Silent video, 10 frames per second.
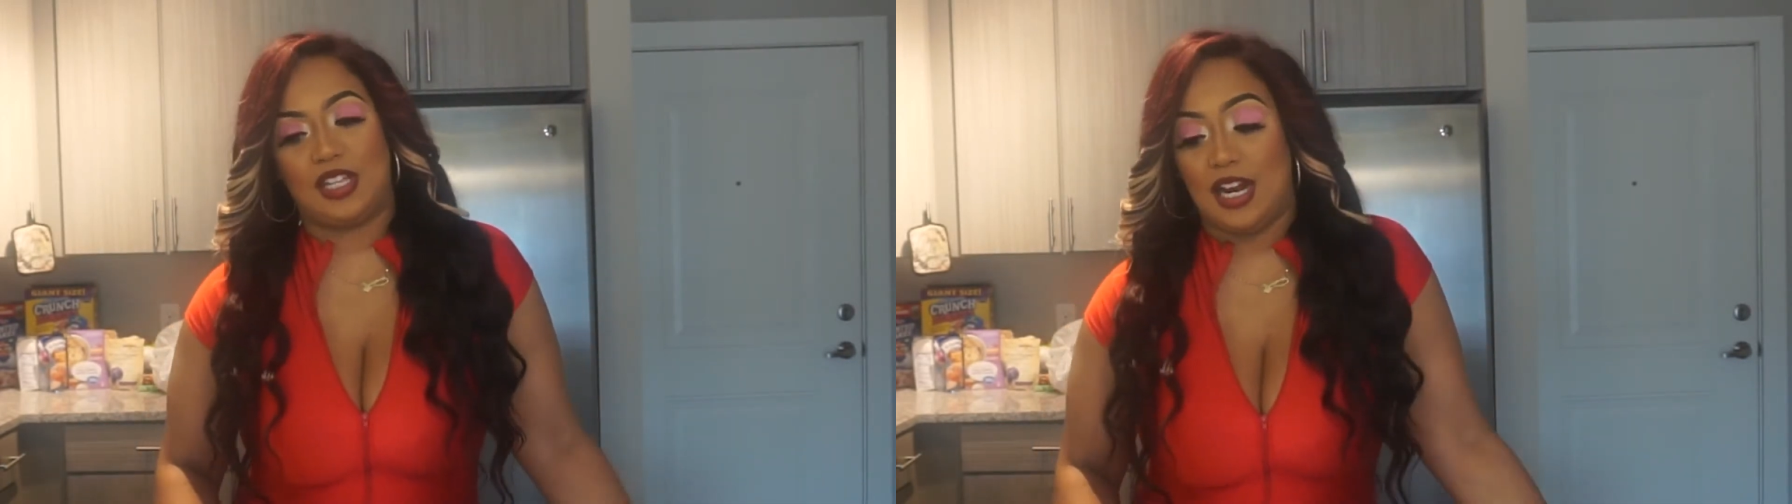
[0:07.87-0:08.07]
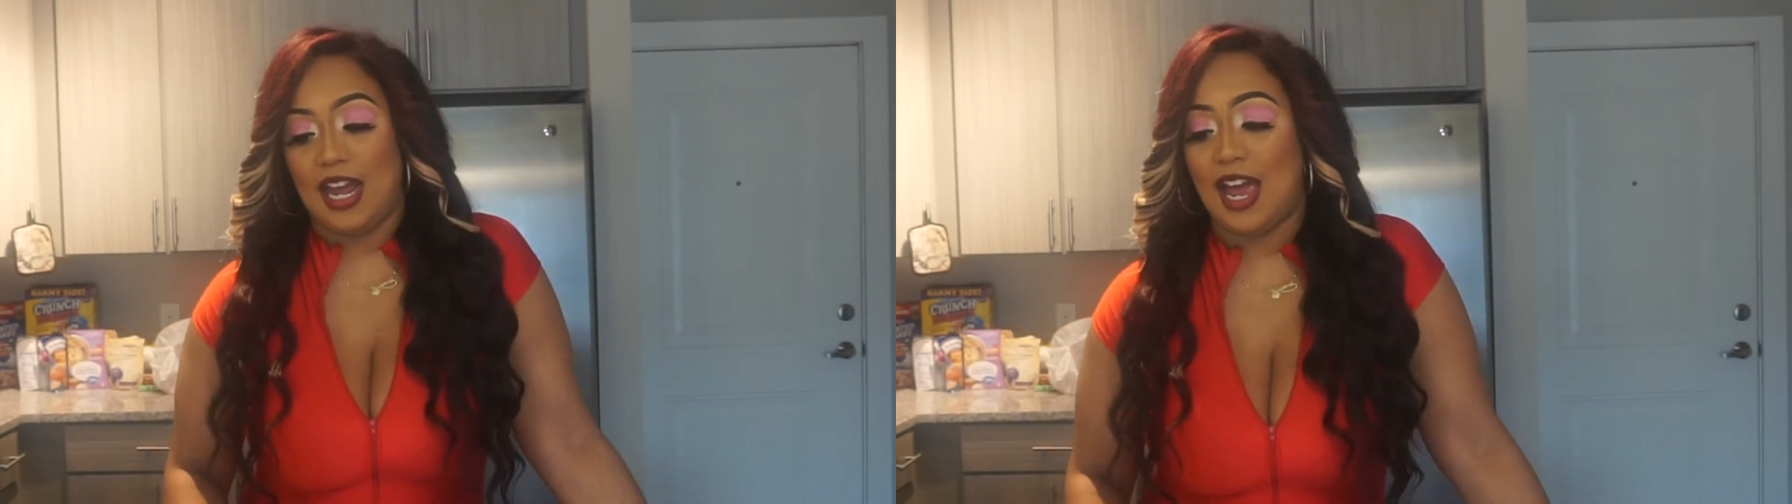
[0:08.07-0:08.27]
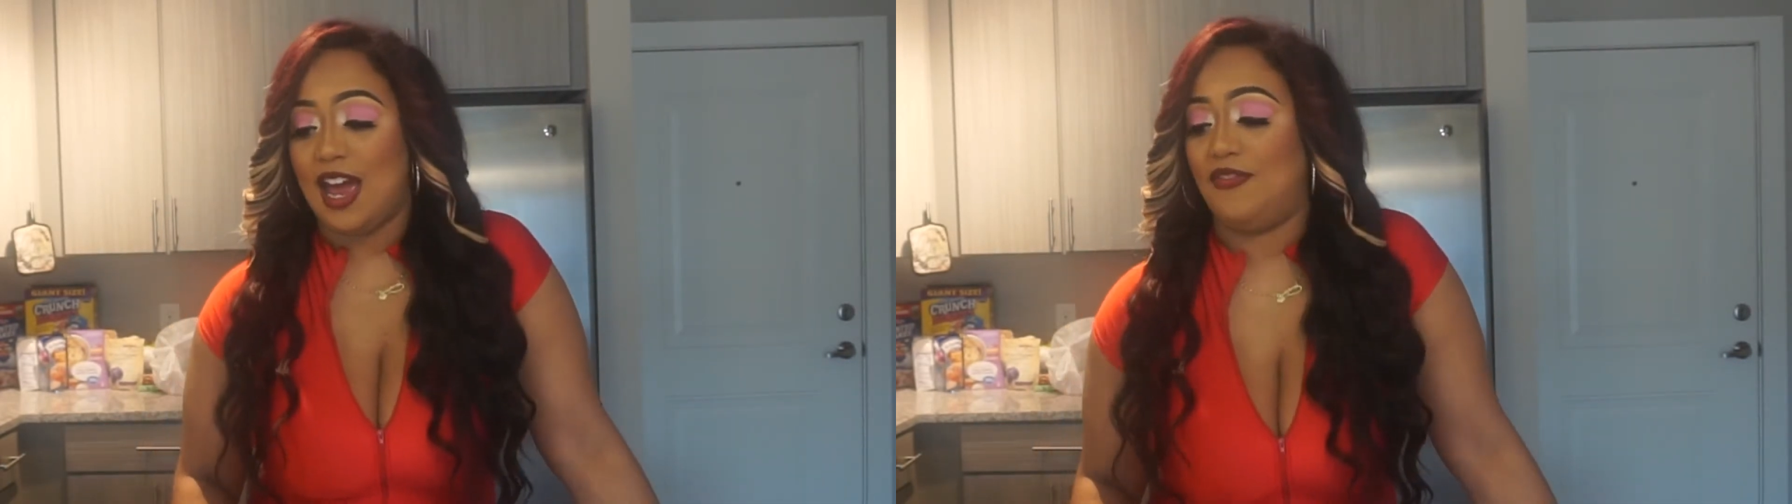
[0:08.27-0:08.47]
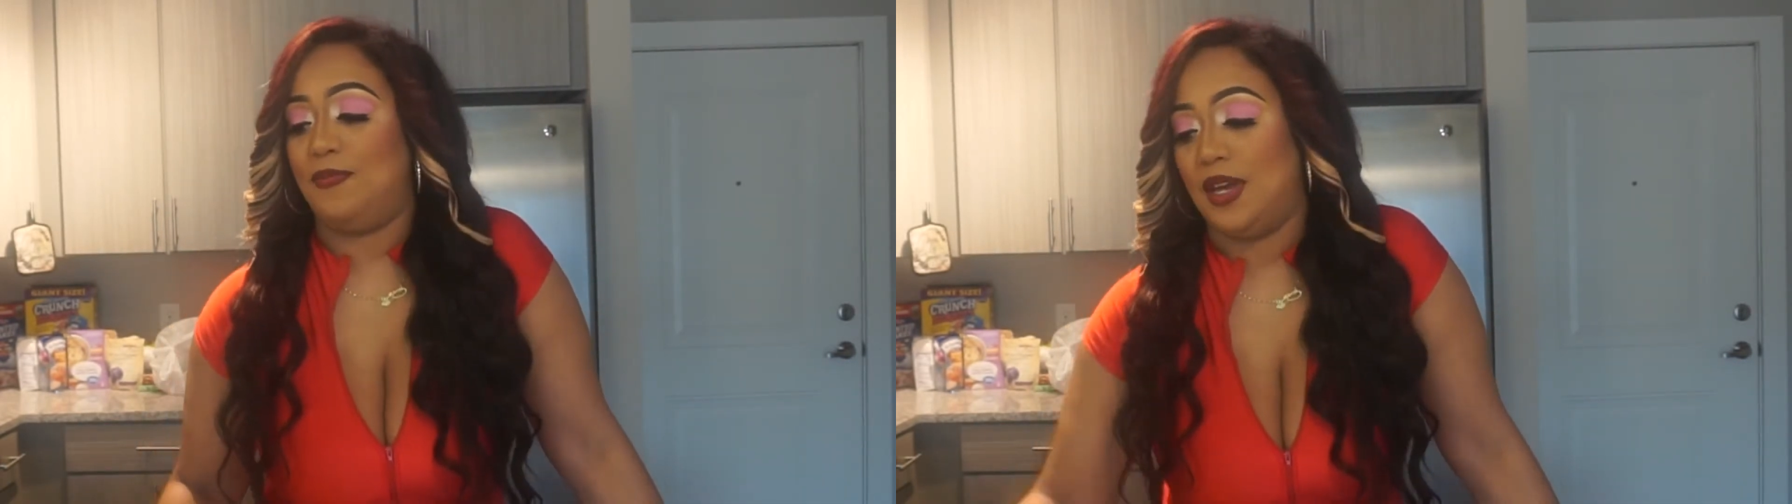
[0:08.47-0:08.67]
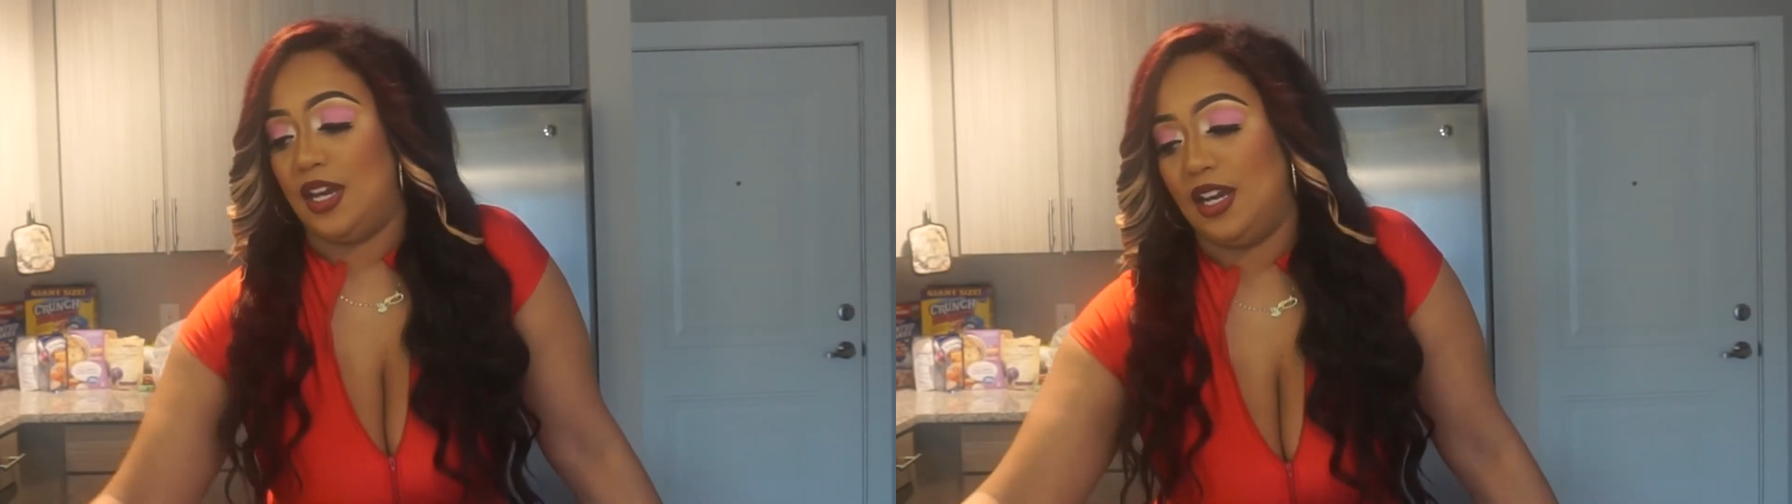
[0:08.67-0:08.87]
I have
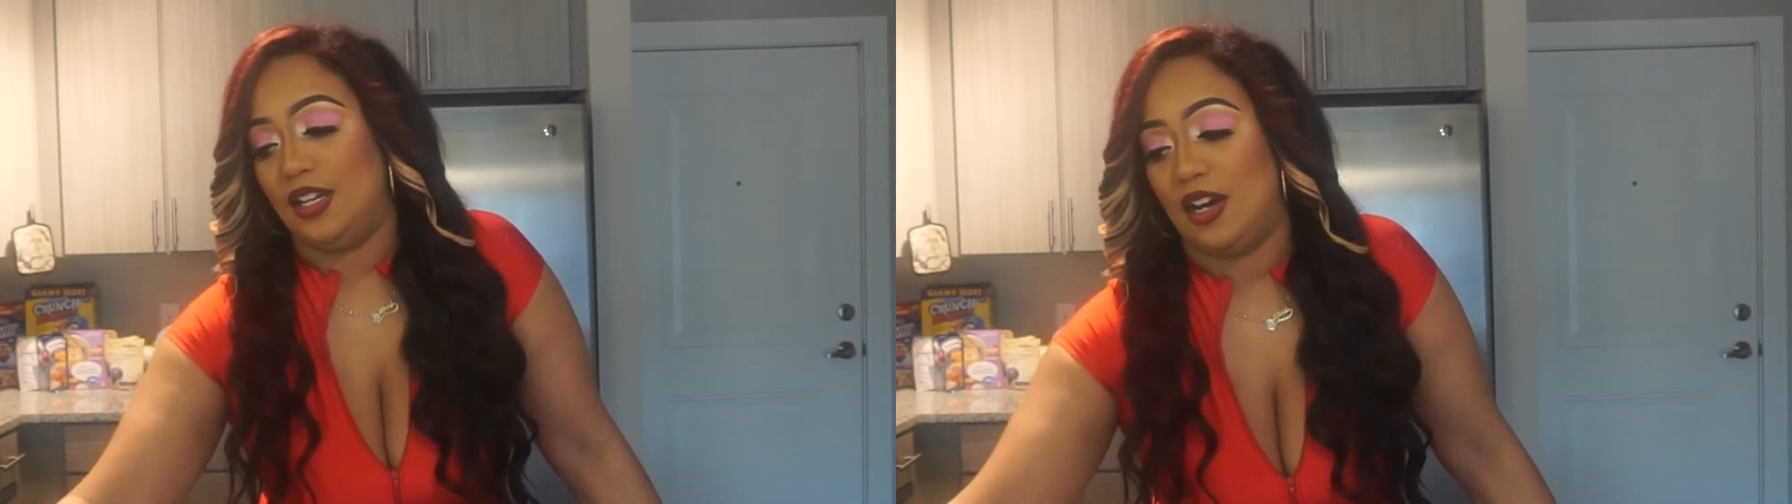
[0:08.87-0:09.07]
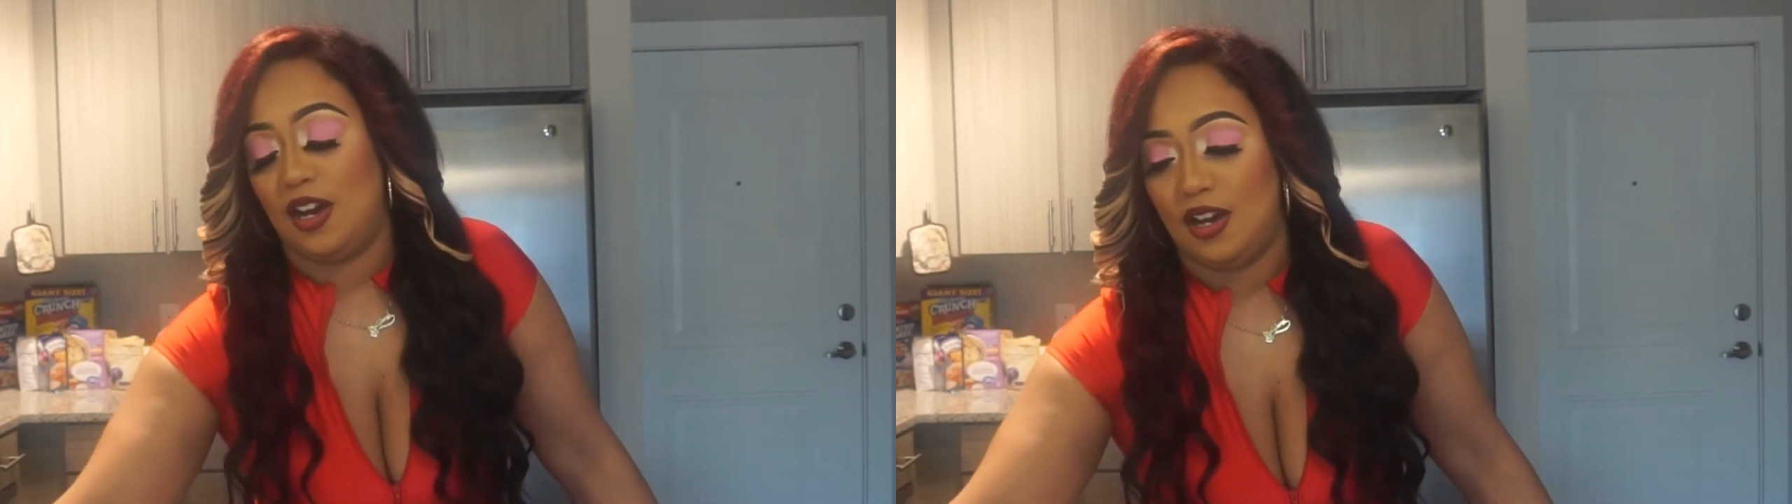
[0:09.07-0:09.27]
made,